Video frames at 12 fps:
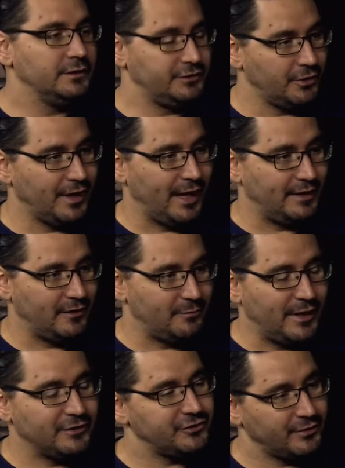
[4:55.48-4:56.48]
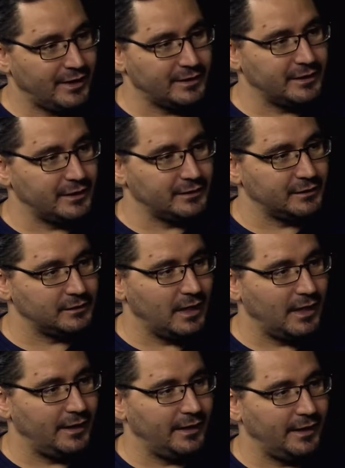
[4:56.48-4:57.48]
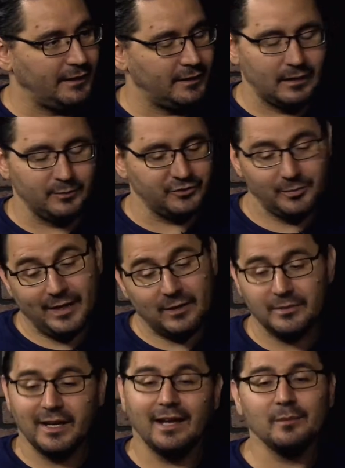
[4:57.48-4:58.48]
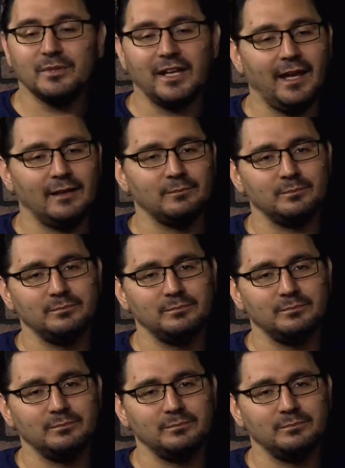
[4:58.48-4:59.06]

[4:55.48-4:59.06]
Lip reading: So yeah, they've bounced around and did a lot, and I'm so bad with names, I can't.